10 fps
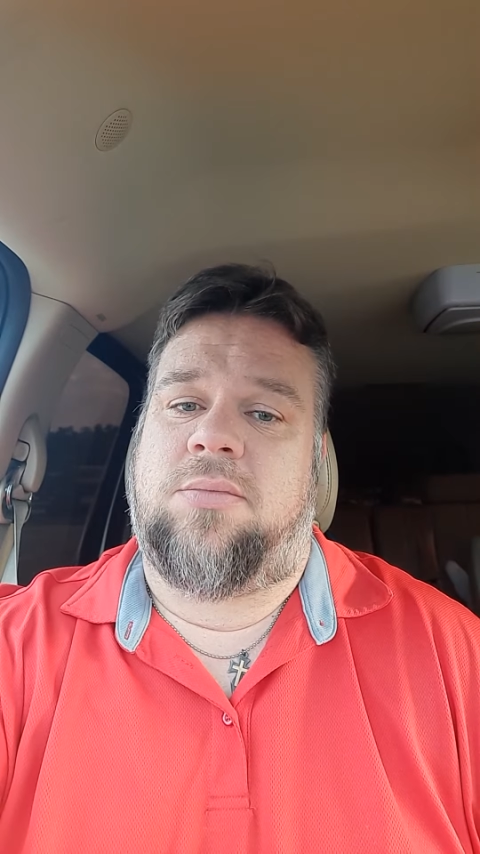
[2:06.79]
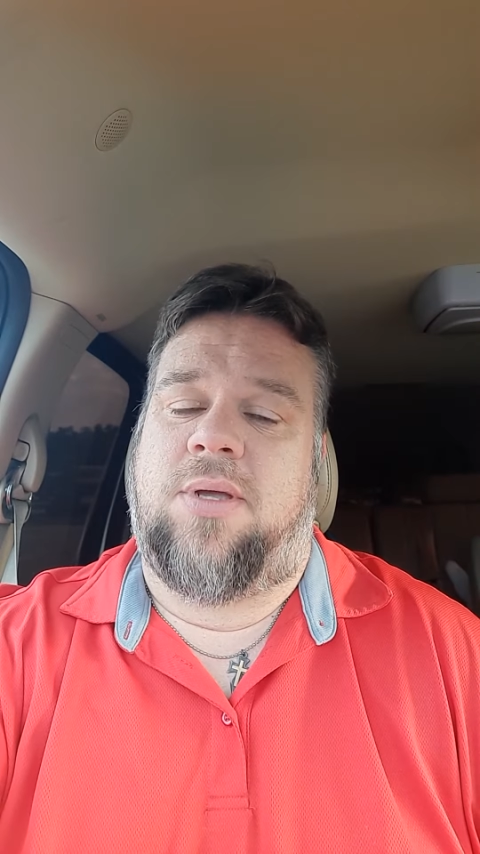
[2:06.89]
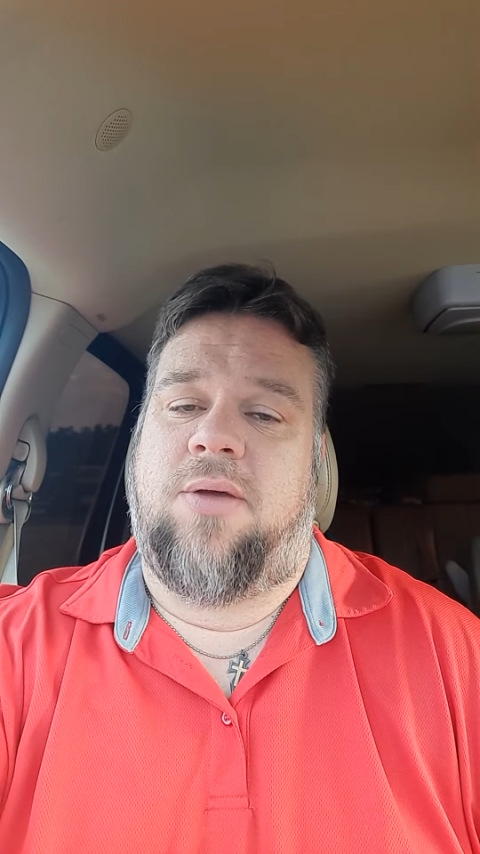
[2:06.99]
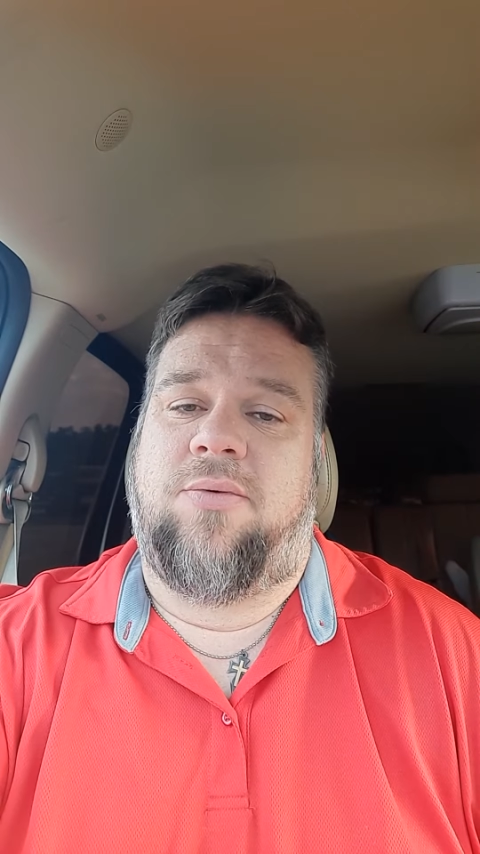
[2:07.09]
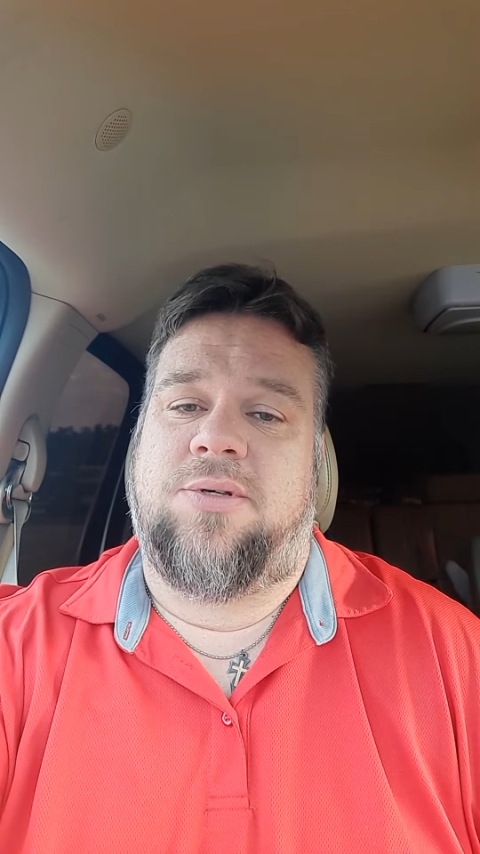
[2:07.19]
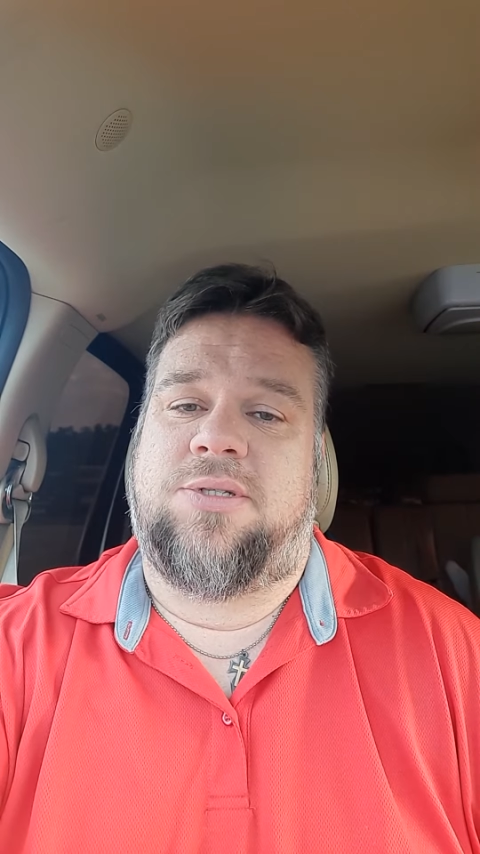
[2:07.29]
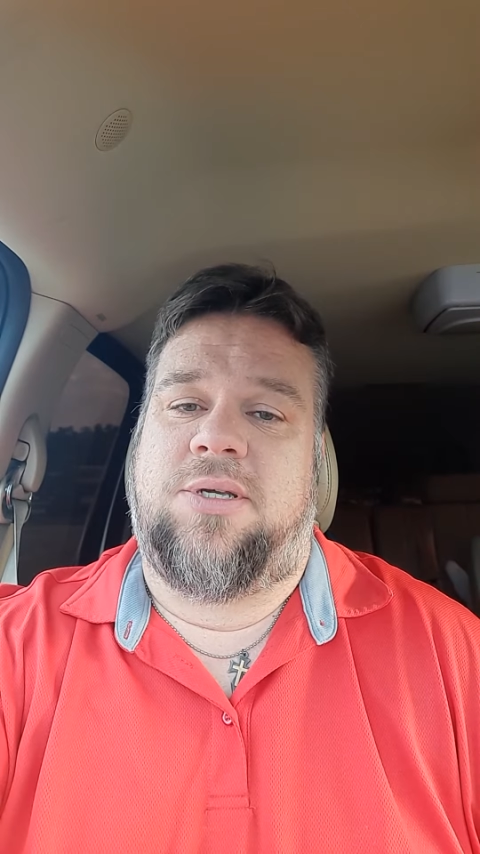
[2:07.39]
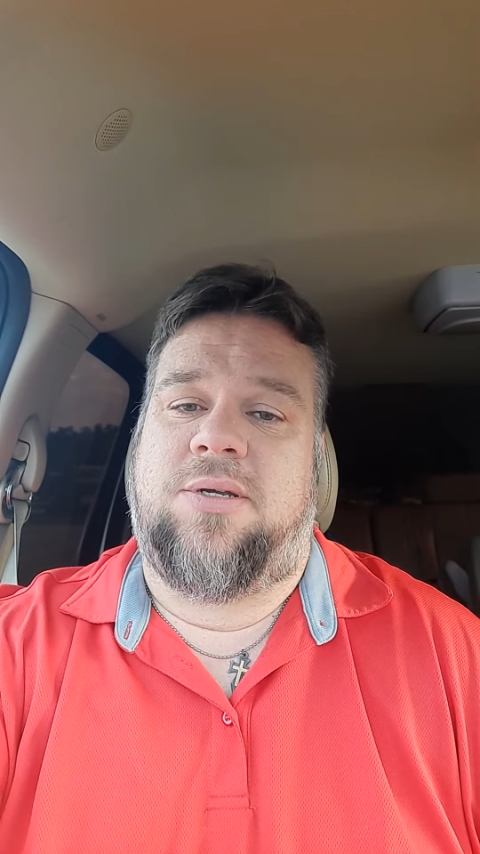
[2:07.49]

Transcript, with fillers: and we'll see you